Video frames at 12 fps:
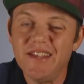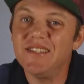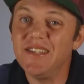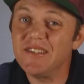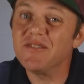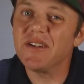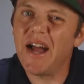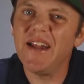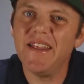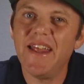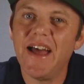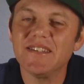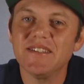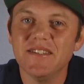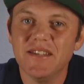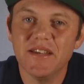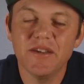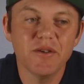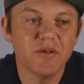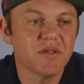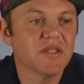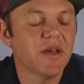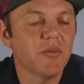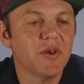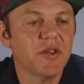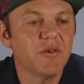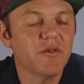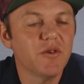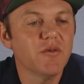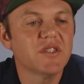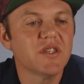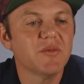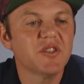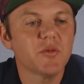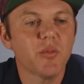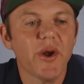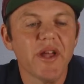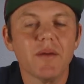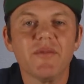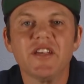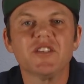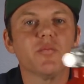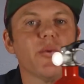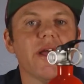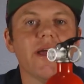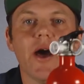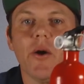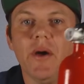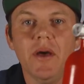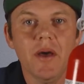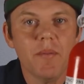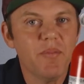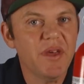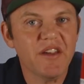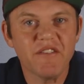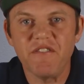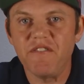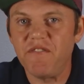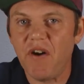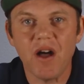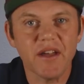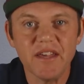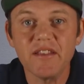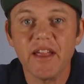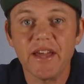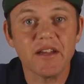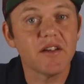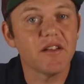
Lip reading: these things are kind of nasty to use. And when you use them and spray them, they spray out big foggy like